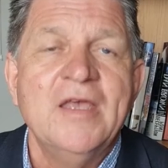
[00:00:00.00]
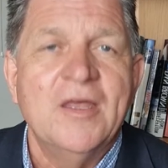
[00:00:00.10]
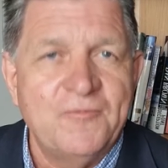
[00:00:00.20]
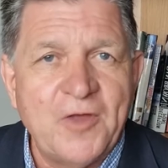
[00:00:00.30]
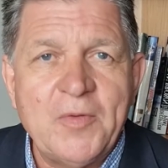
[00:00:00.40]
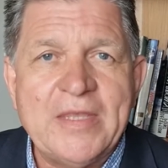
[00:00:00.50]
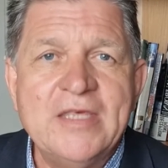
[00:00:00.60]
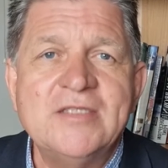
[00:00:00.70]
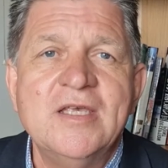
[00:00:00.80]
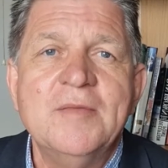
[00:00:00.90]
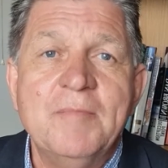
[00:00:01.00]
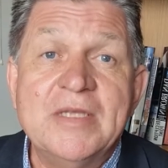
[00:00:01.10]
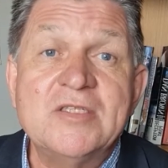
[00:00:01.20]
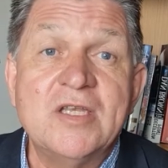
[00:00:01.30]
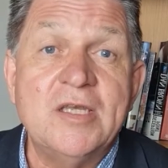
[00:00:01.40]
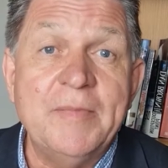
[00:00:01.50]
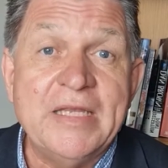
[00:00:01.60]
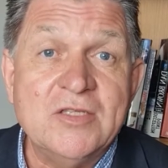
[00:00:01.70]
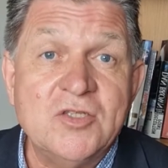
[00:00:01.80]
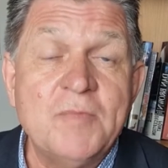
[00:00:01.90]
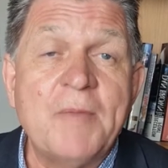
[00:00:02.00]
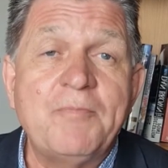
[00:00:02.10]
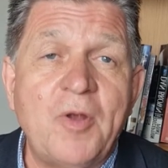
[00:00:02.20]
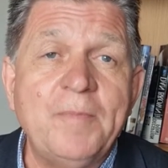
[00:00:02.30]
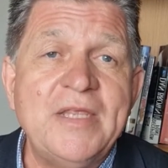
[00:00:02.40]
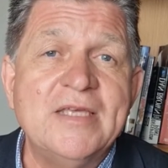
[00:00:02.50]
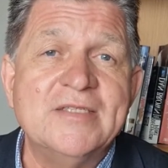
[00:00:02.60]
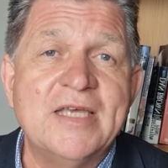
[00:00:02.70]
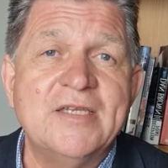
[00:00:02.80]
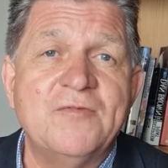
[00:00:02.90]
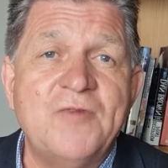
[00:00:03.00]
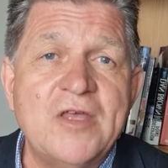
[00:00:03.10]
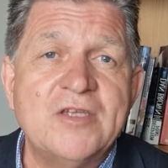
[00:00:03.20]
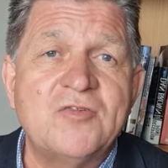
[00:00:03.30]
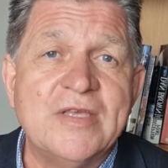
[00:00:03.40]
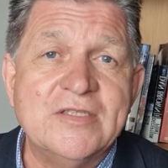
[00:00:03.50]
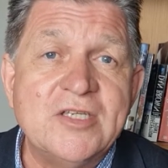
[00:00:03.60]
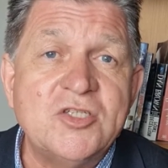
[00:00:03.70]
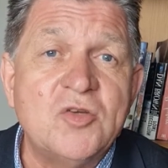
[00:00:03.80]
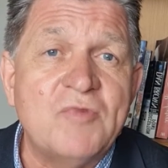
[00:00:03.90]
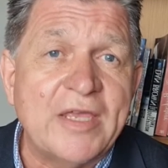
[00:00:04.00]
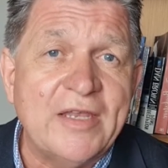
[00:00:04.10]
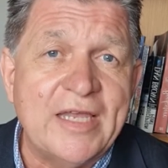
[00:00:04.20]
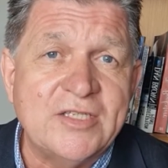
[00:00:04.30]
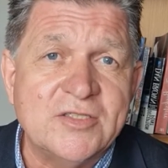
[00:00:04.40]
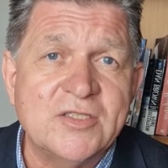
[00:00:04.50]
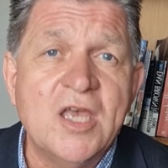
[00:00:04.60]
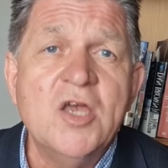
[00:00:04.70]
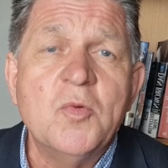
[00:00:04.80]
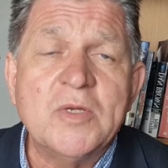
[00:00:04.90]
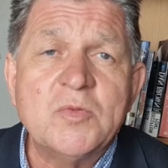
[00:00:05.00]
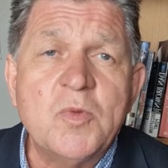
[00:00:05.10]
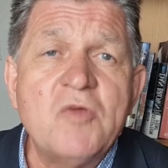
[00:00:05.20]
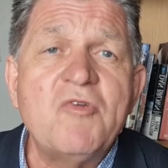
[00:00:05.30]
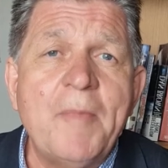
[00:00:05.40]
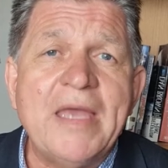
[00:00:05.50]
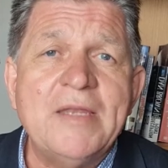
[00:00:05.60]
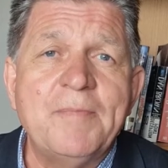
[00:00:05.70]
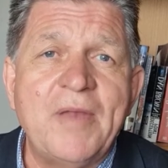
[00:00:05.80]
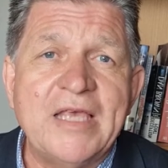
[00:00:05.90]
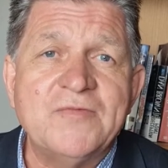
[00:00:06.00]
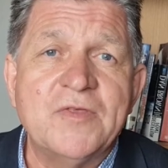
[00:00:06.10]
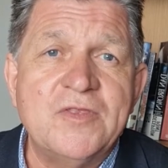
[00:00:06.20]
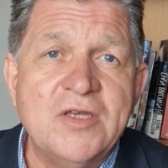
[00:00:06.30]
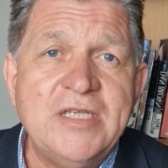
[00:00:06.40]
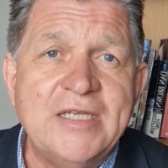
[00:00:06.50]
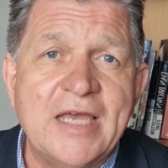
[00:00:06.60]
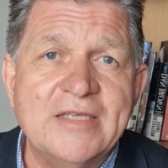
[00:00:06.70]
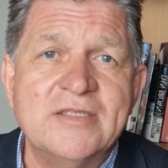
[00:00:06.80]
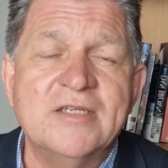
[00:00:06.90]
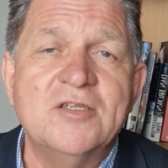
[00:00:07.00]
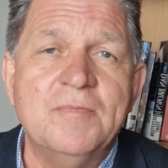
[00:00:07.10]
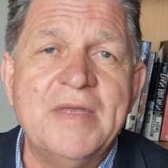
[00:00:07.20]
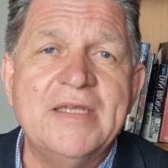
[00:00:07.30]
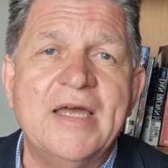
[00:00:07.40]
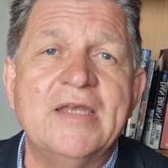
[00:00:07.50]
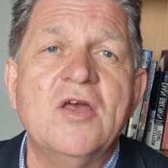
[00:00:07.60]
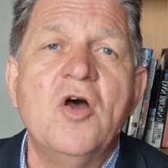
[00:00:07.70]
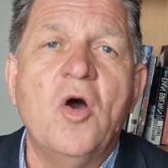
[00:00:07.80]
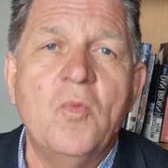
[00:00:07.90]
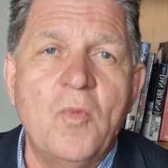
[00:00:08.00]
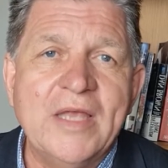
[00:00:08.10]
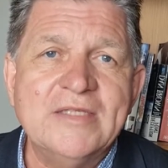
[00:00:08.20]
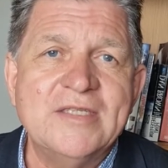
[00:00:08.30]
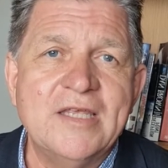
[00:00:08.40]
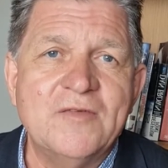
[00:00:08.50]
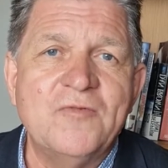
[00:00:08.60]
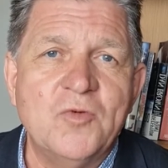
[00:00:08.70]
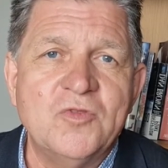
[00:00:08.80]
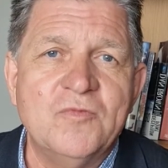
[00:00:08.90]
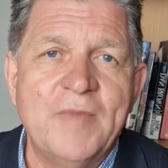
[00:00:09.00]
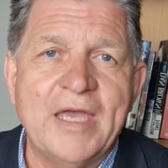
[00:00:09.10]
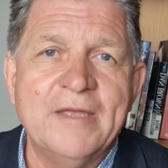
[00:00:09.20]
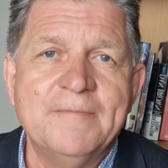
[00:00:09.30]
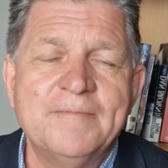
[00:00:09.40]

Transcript: And following this, Minister Dlamini Zuma promptly gazetted further transitional regulations, which will remain in place for 30 days until midnight on Wednesday, the 4th of May.